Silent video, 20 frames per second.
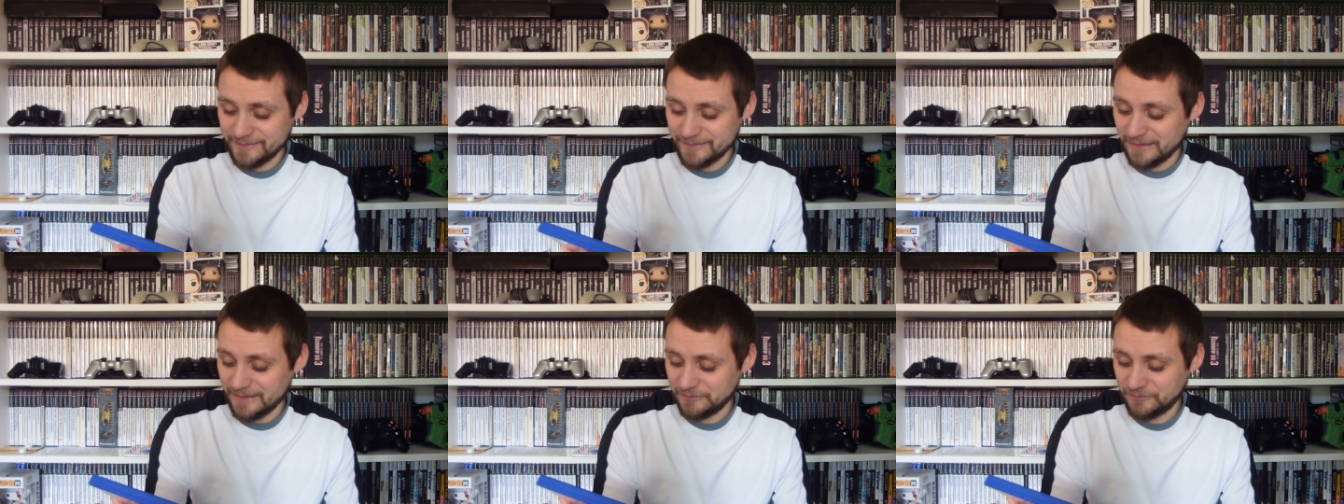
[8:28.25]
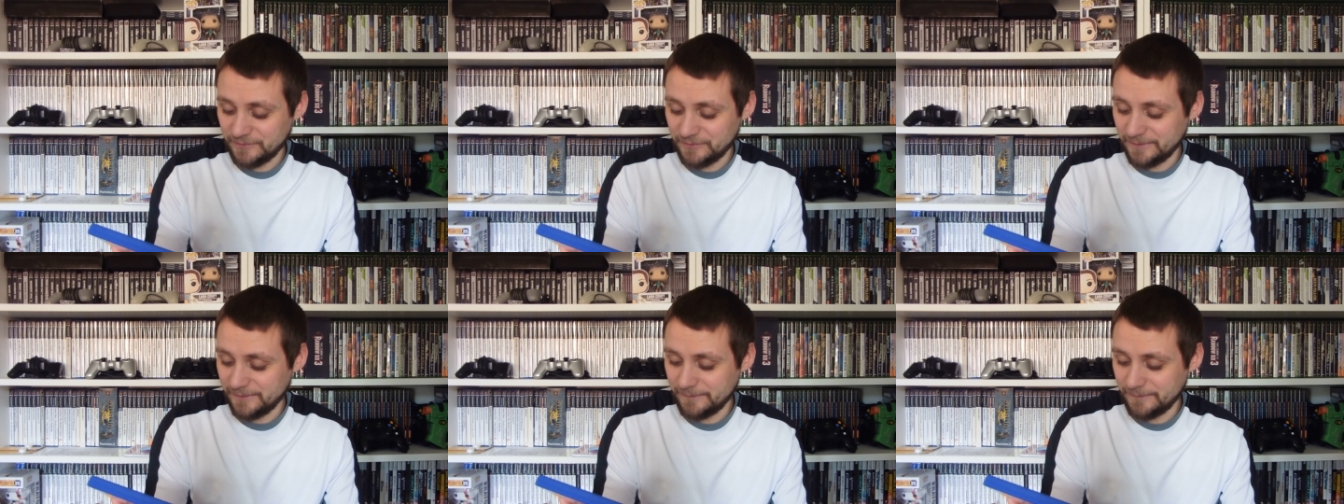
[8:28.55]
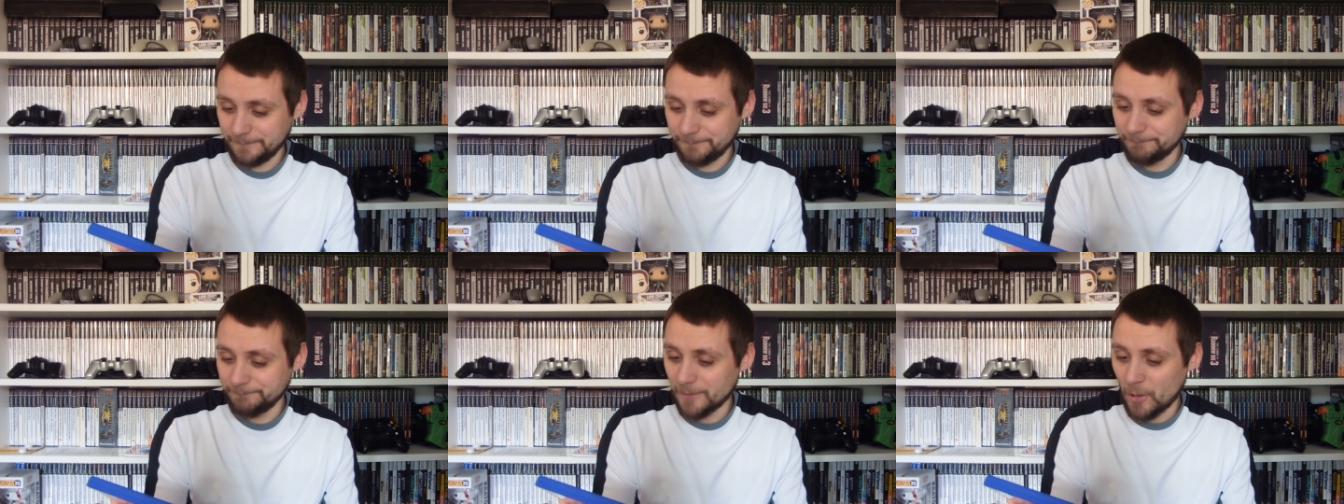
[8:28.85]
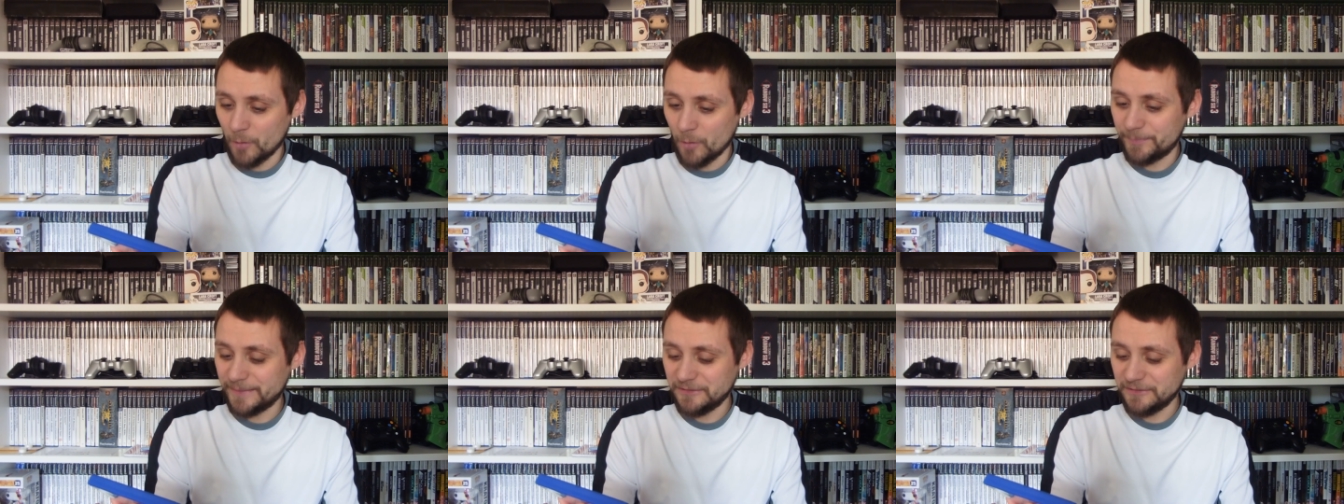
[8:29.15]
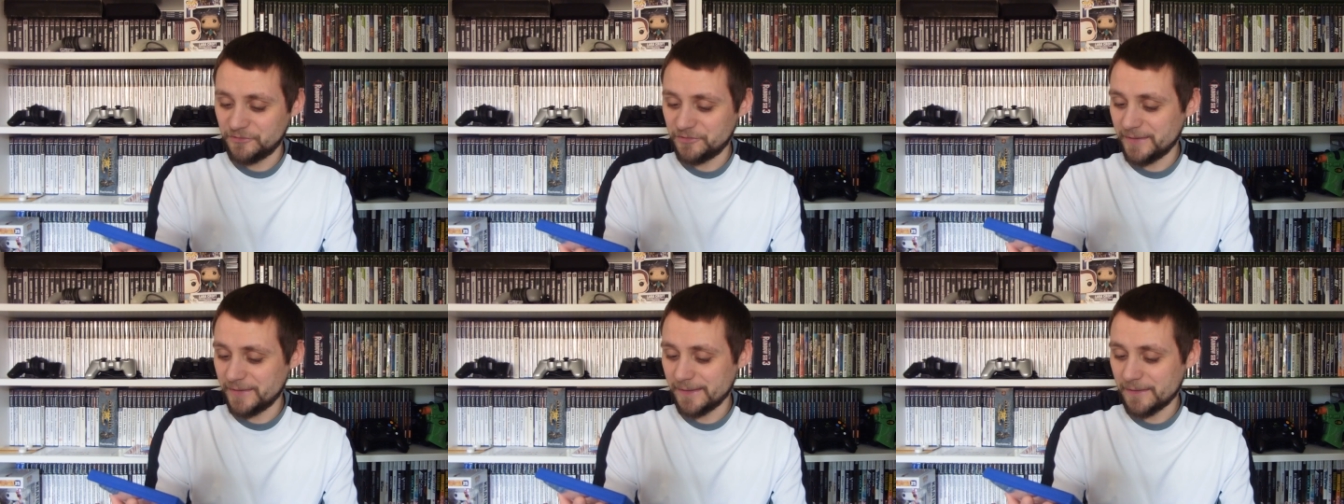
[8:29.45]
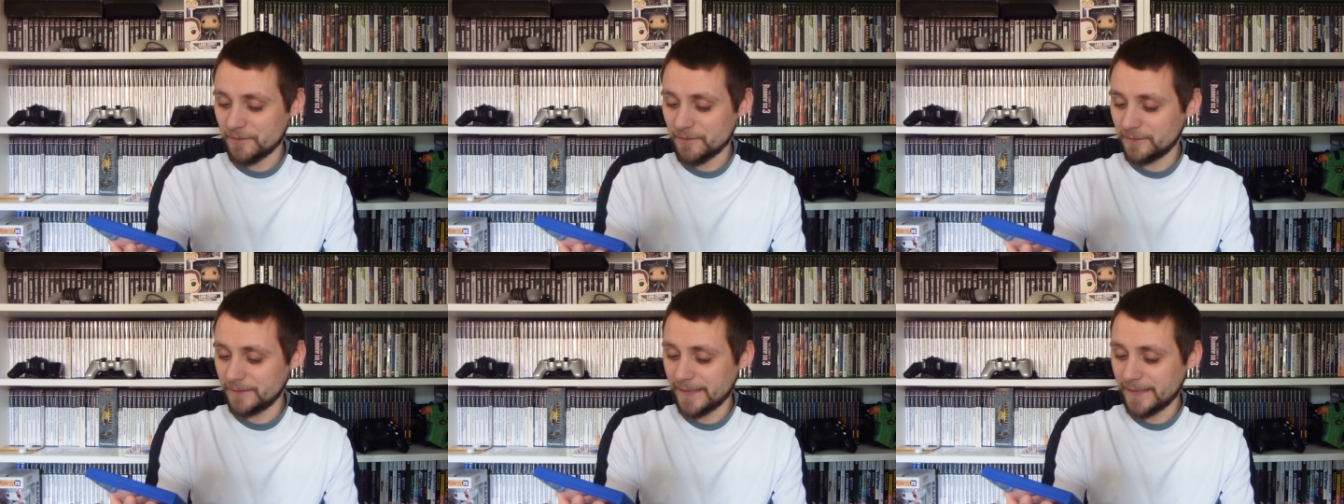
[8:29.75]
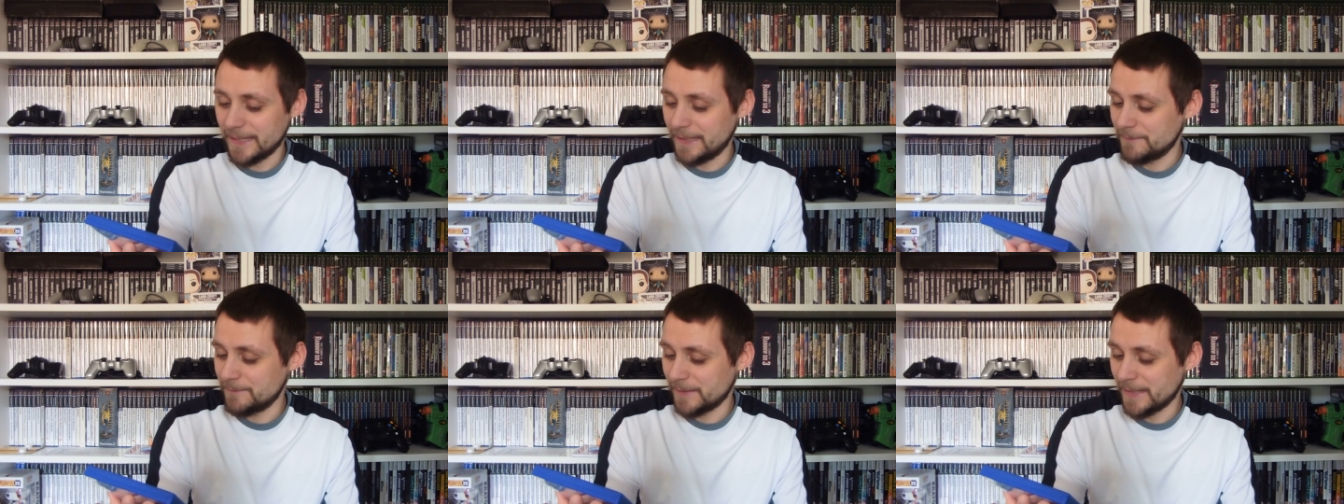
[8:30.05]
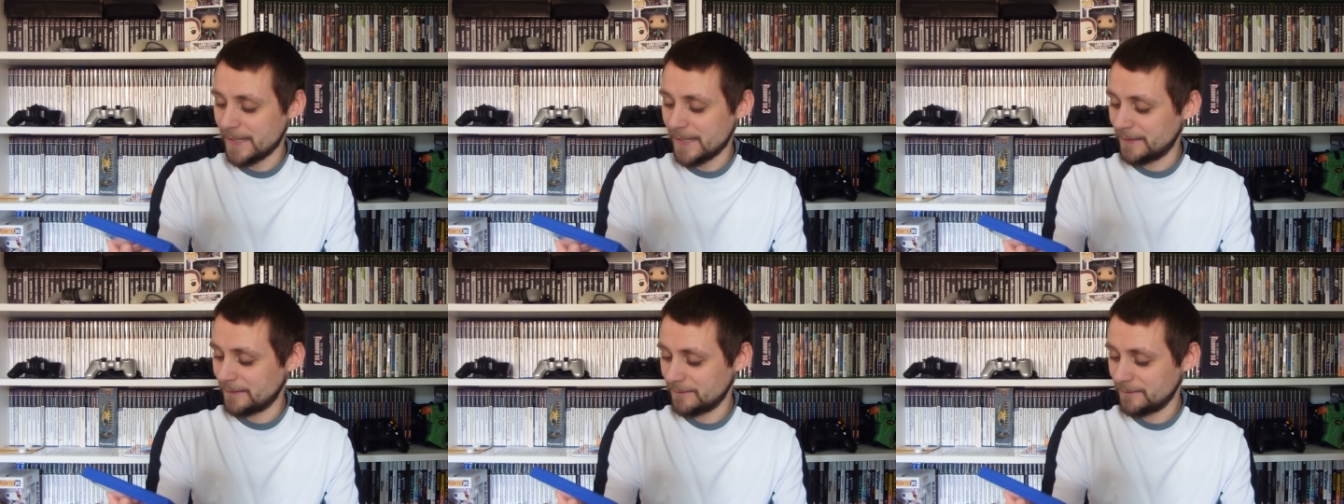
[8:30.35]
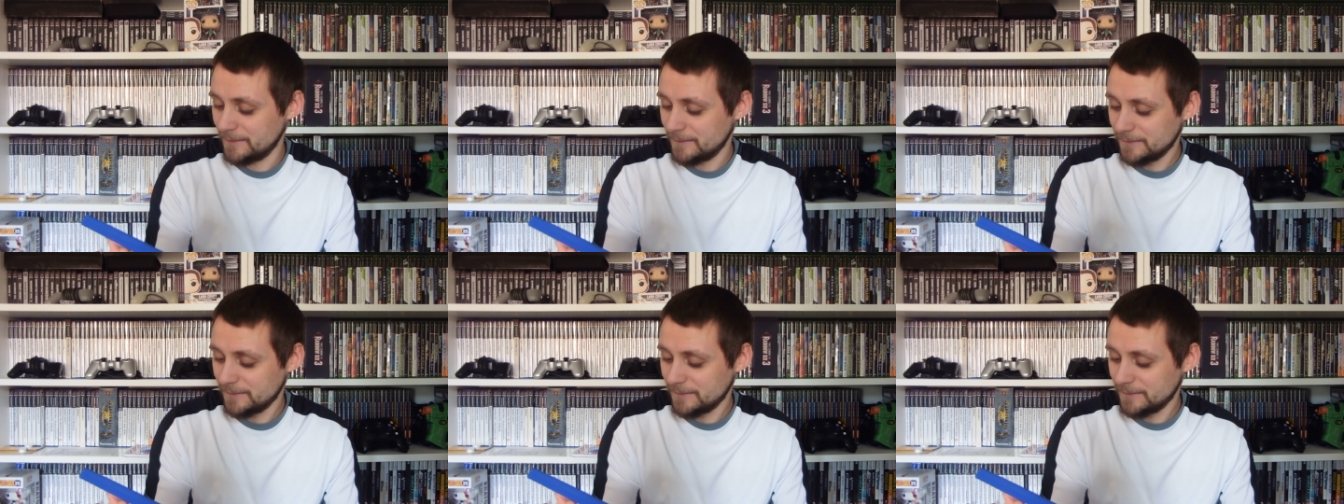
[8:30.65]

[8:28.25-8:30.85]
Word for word: slashy RPG kind of game again.